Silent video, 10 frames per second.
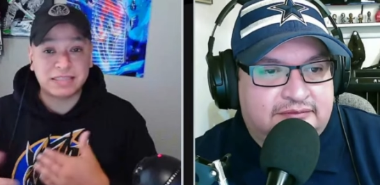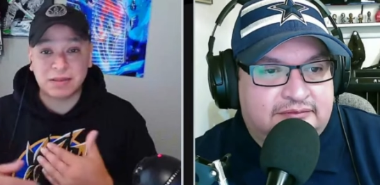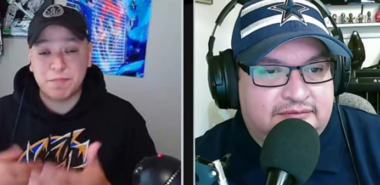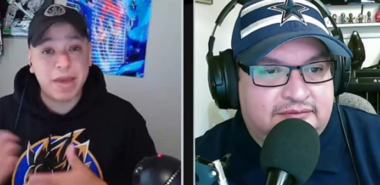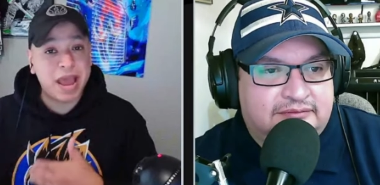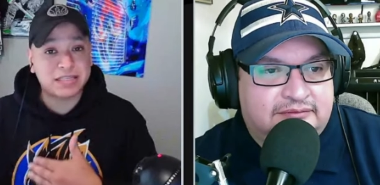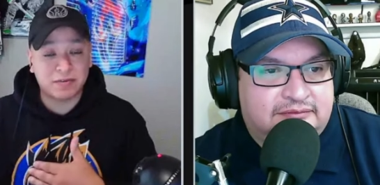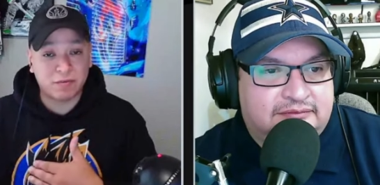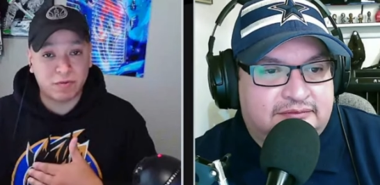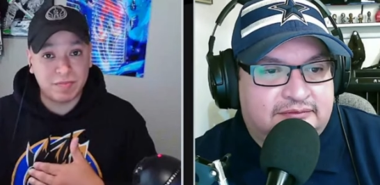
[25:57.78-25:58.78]
Speaker 1: that's a
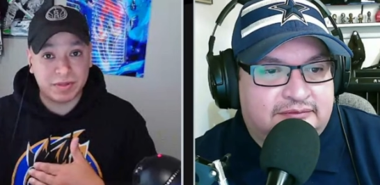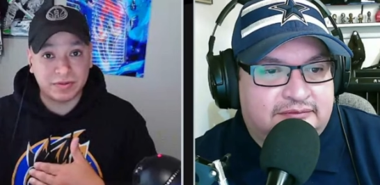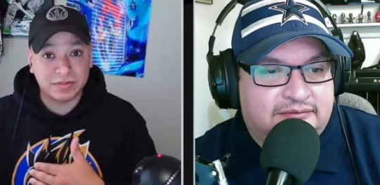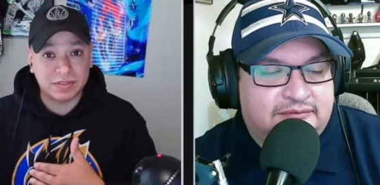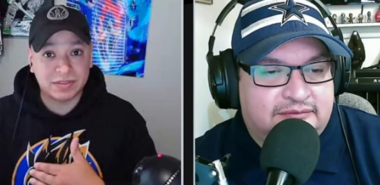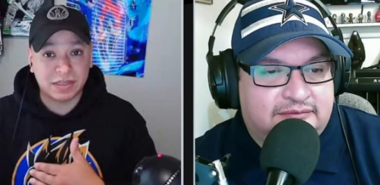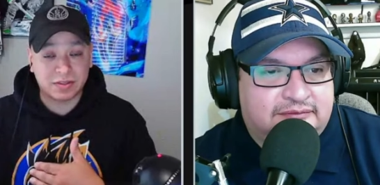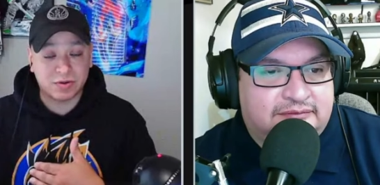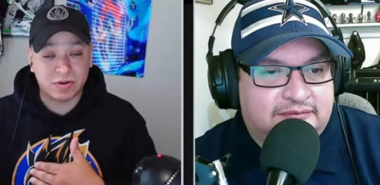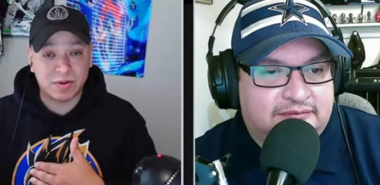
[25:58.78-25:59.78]
massive rebuild
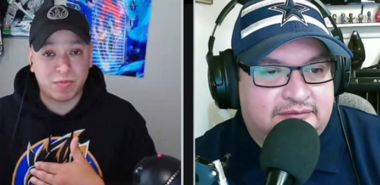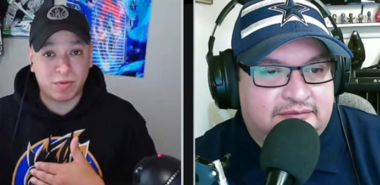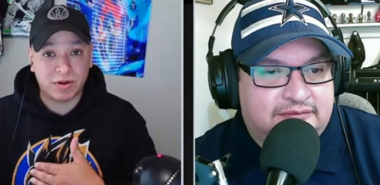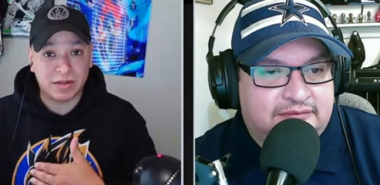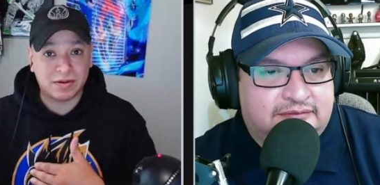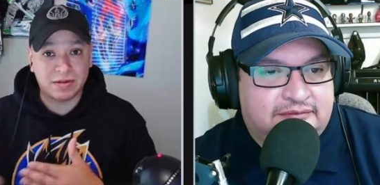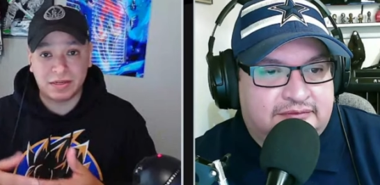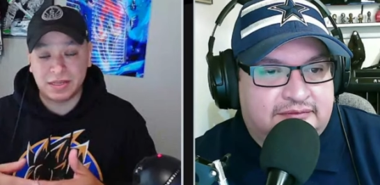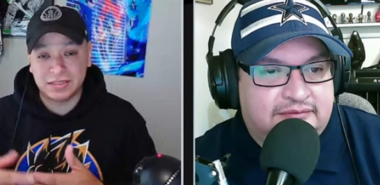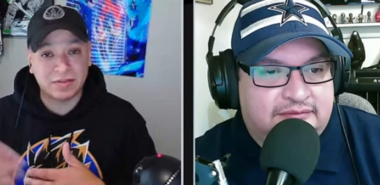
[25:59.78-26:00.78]
that they're doing in Portland.
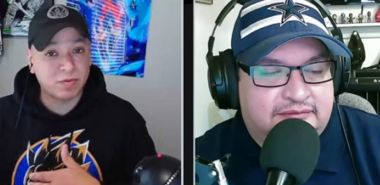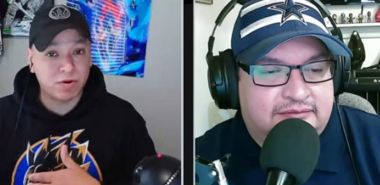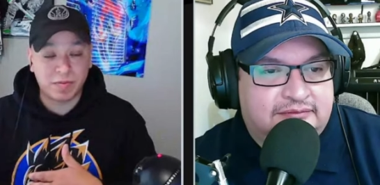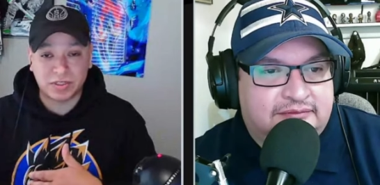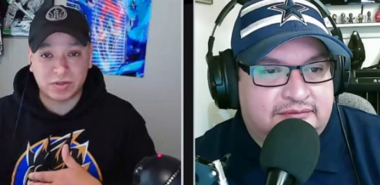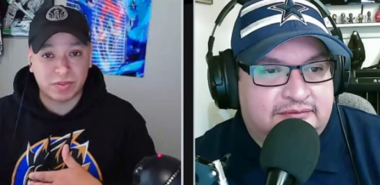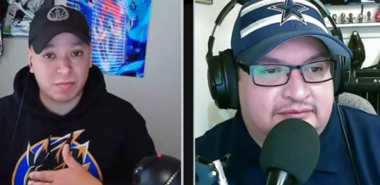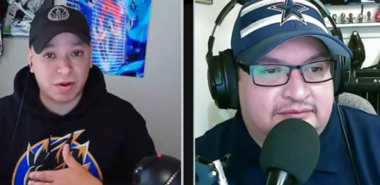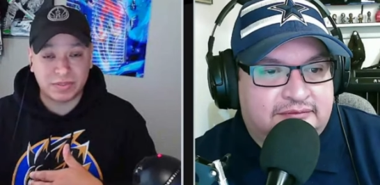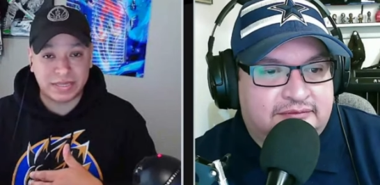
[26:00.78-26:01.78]
He doesn't have to worry about
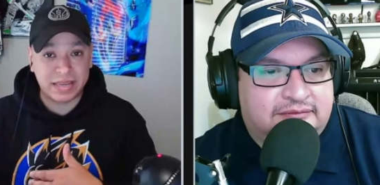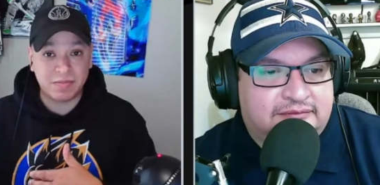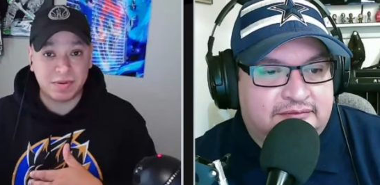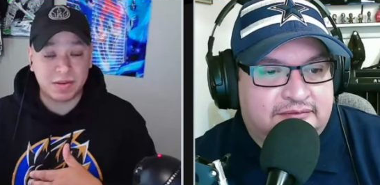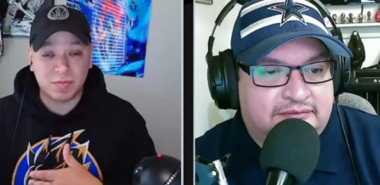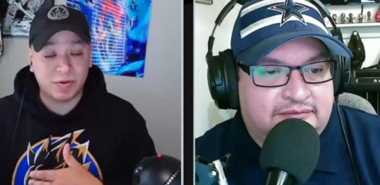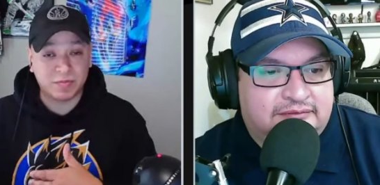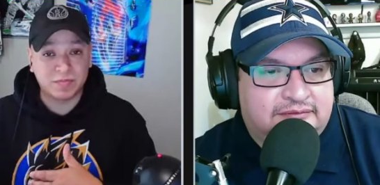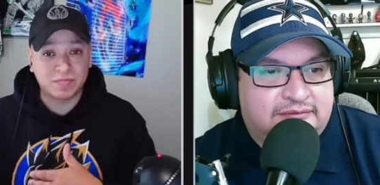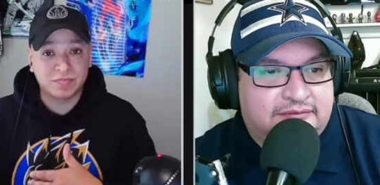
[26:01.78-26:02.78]
sharing the ball with Dame
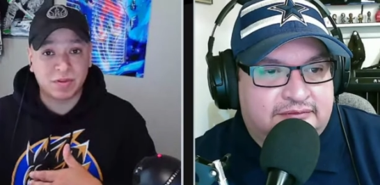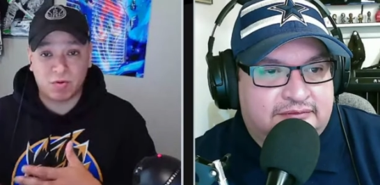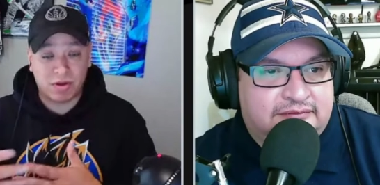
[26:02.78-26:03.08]
anymore